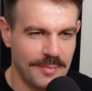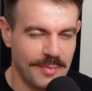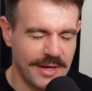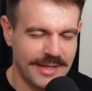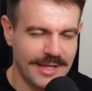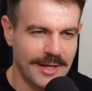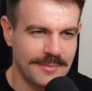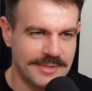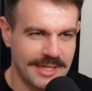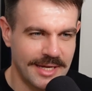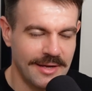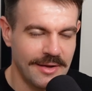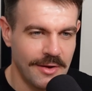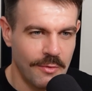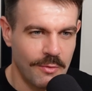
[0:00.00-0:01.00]
of Pete Laddams
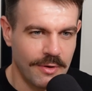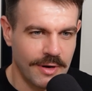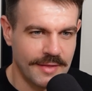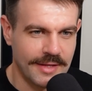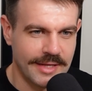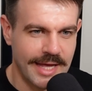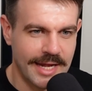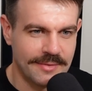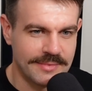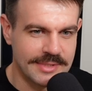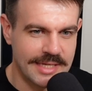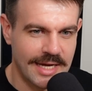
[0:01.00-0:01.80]
there. Well done, the Laddams.